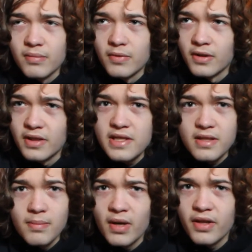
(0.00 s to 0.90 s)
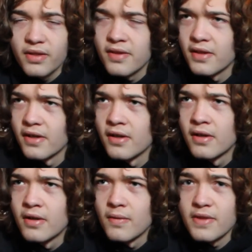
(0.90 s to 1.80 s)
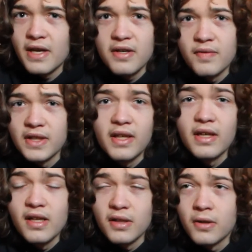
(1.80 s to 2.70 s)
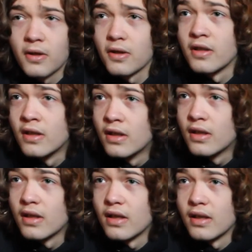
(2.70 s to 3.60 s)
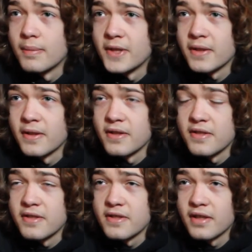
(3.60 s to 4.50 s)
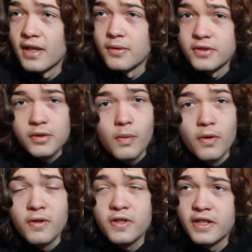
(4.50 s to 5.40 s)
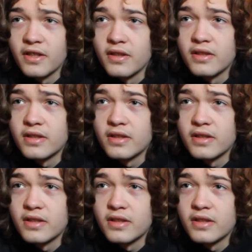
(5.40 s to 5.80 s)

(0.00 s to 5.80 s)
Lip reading: or at least a month there, without even getting in a car because I was quarantined.